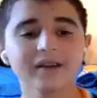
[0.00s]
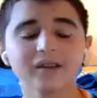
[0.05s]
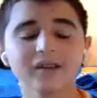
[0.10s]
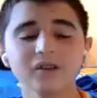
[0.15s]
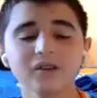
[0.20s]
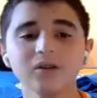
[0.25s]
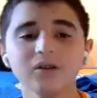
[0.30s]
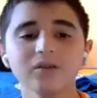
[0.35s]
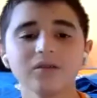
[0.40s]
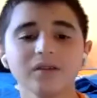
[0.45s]

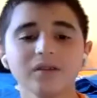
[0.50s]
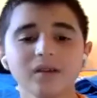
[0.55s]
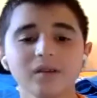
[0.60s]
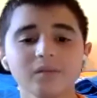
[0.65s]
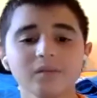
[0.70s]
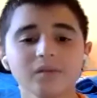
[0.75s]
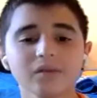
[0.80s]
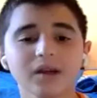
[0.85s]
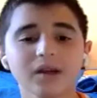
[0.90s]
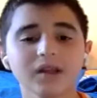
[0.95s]
the
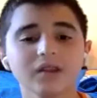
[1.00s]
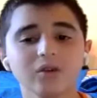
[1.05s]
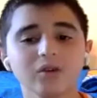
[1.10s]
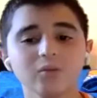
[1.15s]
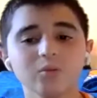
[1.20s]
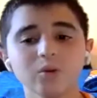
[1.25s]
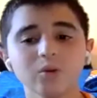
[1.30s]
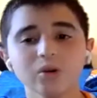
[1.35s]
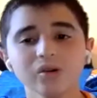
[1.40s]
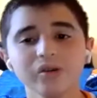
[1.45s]
teams like the
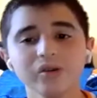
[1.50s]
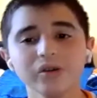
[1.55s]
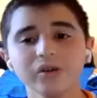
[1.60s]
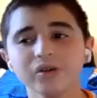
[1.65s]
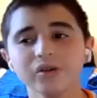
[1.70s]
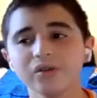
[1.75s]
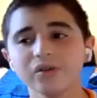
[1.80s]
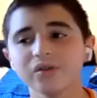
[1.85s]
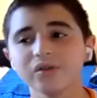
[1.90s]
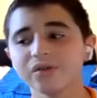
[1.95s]

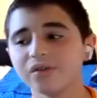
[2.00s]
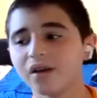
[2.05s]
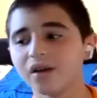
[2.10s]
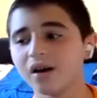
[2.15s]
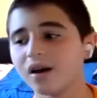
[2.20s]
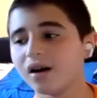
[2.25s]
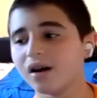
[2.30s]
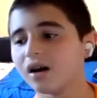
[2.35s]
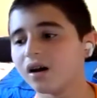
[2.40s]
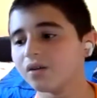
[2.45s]
Warriors,
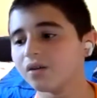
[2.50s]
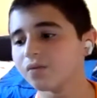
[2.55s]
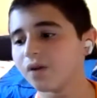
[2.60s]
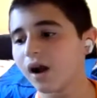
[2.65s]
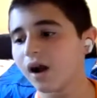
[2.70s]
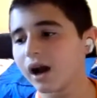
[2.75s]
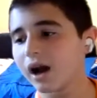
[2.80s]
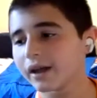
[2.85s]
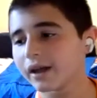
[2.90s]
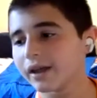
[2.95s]
the
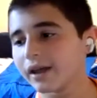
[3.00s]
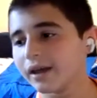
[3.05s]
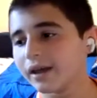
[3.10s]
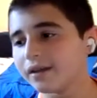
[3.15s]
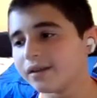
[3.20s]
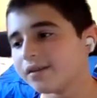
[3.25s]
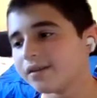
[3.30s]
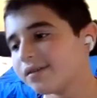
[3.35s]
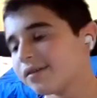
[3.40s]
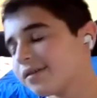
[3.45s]

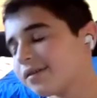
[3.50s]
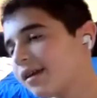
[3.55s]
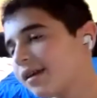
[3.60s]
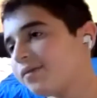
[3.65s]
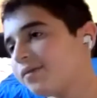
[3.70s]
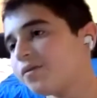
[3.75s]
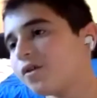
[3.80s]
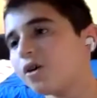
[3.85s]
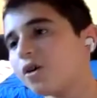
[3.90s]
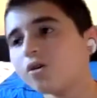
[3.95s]
Rockets,
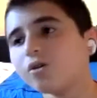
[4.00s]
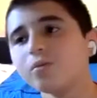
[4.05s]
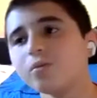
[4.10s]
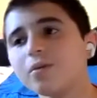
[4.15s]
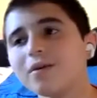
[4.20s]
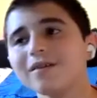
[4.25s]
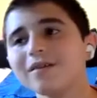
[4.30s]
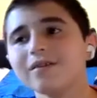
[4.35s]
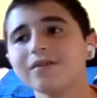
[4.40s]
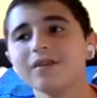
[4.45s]
they've
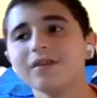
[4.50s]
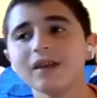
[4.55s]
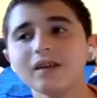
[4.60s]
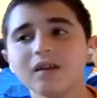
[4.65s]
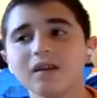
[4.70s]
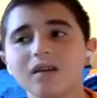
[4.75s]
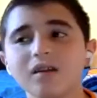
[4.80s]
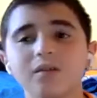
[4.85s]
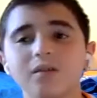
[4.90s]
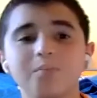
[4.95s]
always
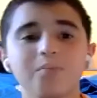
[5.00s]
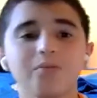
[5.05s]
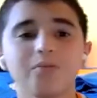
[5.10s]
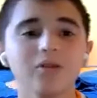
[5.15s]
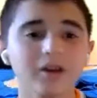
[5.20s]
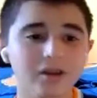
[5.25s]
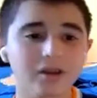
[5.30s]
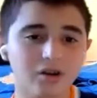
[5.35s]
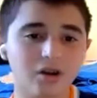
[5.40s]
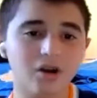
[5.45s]
needed a
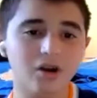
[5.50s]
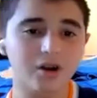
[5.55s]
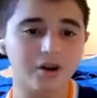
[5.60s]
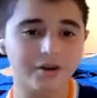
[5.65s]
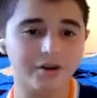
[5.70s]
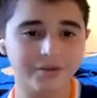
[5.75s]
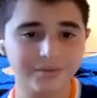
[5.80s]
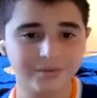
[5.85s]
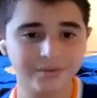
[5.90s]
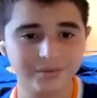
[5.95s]
point
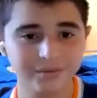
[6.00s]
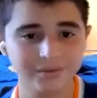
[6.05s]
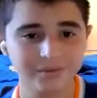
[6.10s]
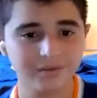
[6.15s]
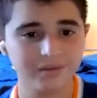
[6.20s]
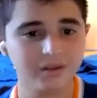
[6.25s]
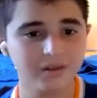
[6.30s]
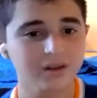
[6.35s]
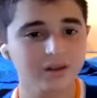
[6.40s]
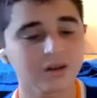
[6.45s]
guard.
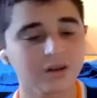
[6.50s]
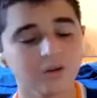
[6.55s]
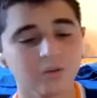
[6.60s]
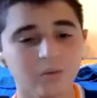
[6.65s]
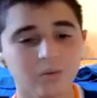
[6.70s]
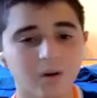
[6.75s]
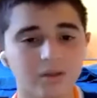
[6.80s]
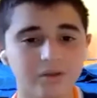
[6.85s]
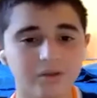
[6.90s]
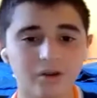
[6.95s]

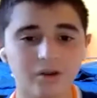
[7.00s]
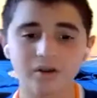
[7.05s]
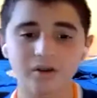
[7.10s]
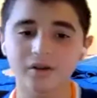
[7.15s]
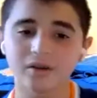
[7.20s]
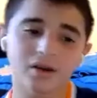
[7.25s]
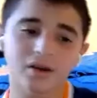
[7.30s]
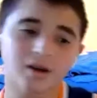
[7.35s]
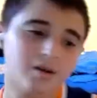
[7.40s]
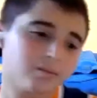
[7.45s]

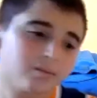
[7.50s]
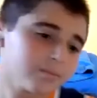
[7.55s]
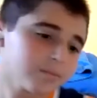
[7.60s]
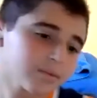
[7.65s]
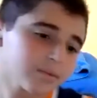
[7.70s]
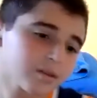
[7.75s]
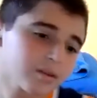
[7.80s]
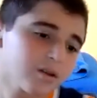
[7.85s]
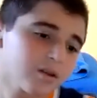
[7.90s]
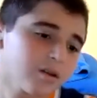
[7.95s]
Whether
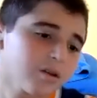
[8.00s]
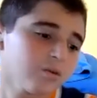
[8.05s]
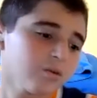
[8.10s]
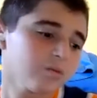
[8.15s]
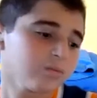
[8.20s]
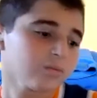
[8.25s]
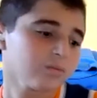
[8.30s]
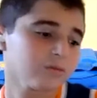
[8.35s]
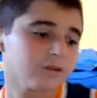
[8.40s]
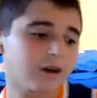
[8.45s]

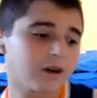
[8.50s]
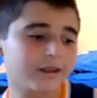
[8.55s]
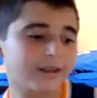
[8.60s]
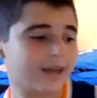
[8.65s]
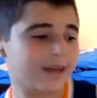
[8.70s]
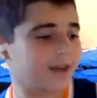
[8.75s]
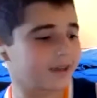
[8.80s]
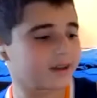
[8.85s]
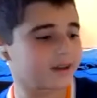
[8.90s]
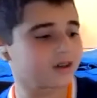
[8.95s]
like,
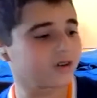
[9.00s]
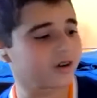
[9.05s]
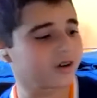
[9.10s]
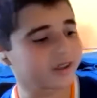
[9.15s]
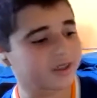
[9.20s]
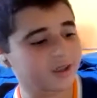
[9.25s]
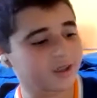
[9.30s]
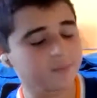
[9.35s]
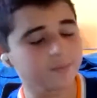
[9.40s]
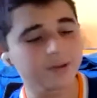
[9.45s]
hey,
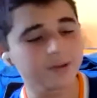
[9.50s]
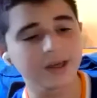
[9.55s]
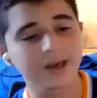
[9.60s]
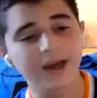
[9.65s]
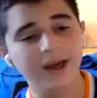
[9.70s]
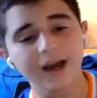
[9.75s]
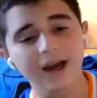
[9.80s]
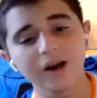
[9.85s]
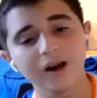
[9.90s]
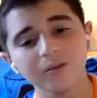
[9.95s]
Clay can be a
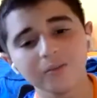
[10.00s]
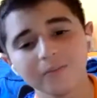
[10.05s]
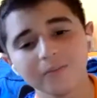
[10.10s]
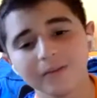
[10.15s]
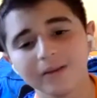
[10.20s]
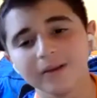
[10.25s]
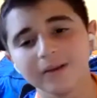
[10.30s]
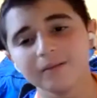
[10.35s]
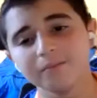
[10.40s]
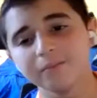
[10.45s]
help
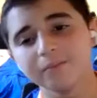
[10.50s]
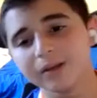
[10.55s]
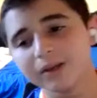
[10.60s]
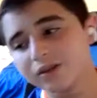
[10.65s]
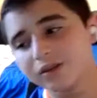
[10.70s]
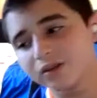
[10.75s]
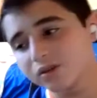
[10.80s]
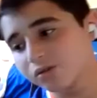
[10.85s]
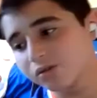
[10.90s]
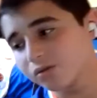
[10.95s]
and be
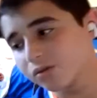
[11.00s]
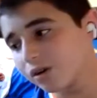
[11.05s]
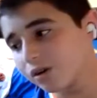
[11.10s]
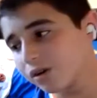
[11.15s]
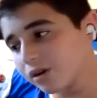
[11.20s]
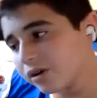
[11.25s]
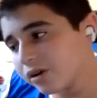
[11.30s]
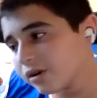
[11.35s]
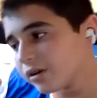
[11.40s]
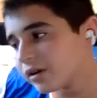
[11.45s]
a
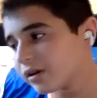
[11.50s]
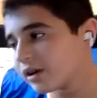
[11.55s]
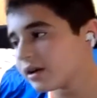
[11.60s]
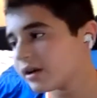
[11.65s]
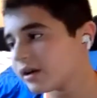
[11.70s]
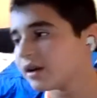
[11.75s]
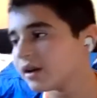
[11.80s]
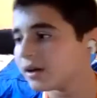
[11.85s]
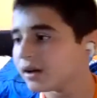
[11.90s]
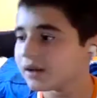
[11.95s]
shooter,
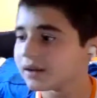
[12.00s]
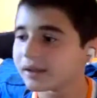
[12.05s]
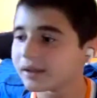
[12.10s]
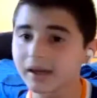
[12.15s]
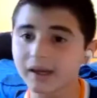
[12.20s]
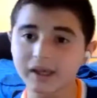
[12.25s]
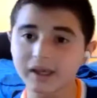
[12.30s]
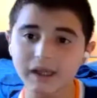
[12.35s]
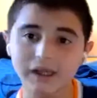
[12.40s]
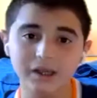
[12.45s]
and
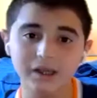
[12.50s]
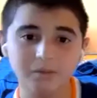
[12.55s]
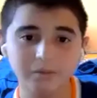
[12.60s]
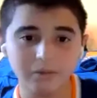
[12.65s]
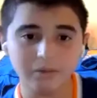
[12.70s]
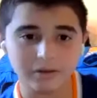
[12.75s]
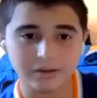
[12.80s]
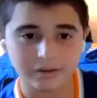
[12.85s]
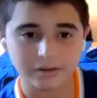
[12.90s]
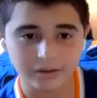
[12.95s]
KD
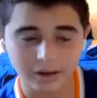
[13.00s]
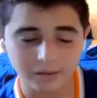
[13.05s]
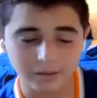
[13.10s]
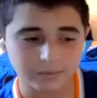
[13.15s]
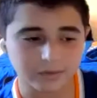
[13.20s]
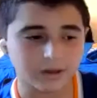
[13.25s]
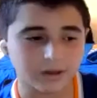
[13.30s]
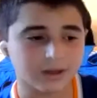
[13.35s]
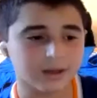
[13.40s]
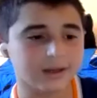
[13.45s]
was
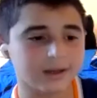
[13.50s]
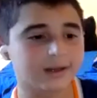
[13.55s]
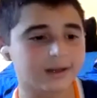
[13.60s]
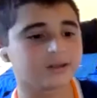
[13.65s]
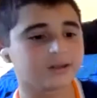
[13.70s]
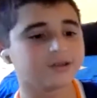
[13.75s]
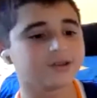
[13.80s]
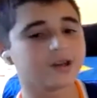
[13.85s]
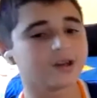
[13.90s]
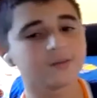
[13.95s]
something,
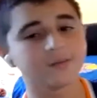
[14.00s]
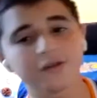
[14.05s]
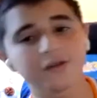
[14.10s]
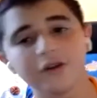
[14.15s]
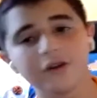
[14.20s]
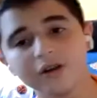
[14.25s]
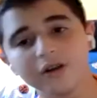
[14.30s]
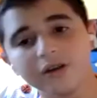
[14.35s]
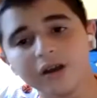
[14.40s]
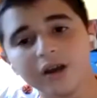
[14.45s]
and James
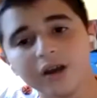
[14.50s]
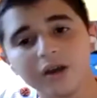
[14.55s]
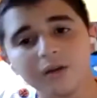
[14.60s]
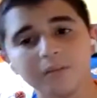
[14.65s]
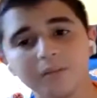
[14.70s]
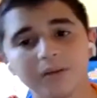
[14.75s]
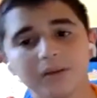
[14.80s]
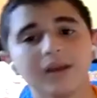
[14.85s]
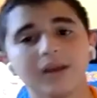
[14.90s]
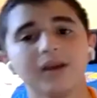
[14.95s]
Harden,
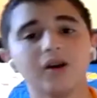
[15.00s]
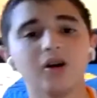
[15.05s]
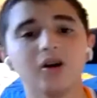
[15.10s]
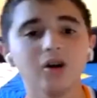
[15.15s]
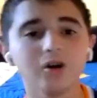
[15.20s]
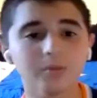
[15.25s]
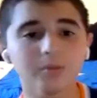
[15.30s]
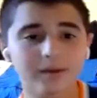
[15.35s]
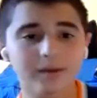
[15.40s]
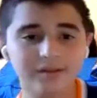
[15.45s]
but they
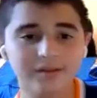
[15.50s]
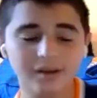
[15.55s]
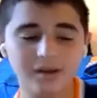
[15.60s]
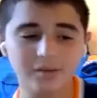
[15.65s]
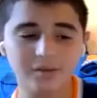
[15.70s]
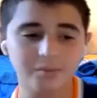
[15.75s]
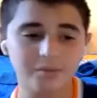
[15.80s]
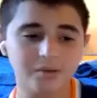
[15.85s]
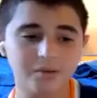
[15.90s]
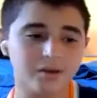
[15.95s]
always need
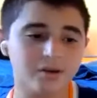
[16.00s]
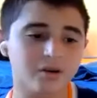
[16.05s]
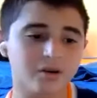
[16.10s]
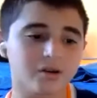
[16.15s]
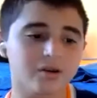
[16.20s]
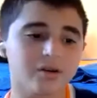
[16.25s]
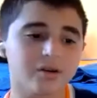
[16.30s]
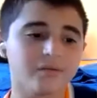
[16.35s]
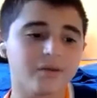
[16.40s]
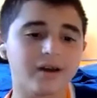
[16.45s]
a point
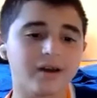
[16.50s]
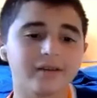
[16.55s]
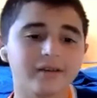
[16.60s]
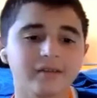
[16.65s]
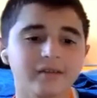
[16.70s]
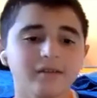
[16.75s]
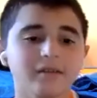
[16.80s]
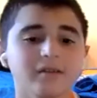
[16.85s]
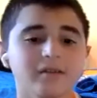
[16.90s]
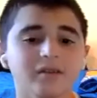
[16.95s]
guard. And like
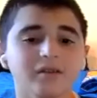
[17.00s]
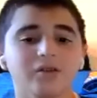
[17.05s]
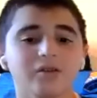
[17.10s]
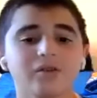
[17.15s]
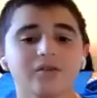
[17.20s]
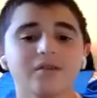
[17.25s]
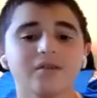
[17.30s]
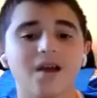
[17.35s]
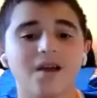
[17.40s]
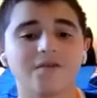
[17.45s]
your
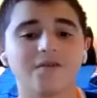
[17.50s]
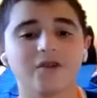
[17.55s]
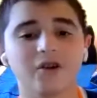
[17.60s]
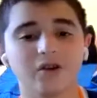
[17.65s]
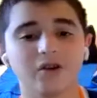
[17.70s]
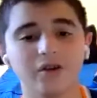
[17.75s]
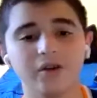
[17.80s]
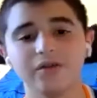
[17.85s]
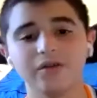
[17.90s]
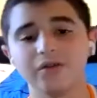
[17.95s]
Steph
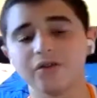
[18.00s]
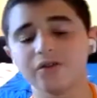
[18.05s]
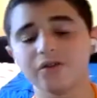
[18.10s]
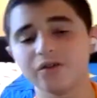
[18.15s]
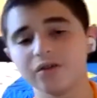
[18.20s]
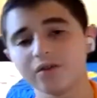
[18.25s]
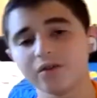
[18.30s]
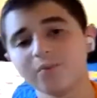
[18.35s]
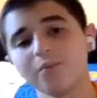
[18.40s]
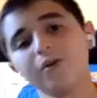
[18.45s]
Curry's, your
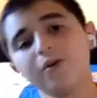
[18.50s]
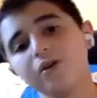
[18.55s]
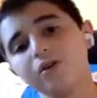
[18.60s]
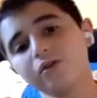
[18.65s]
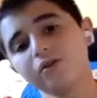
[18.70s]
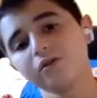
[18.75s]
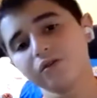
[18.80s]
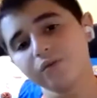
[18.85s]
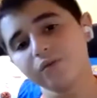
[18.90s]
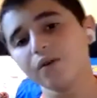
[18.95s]
Chris
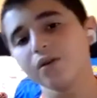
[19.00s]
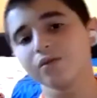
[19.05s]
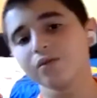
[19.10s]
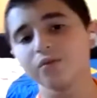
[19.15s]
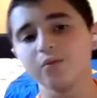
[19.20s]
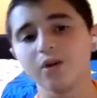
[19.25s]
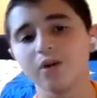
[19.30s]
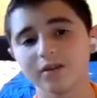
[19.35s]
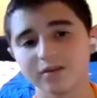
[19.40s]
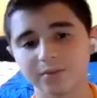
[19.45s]
Paul's, your
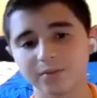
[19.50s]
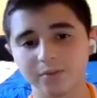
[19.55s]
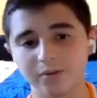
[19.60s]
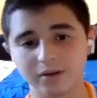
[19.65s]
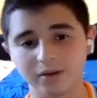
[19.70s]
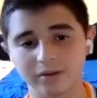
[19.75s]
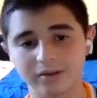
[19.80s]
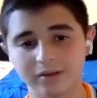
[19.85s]
Russell Westbrook's,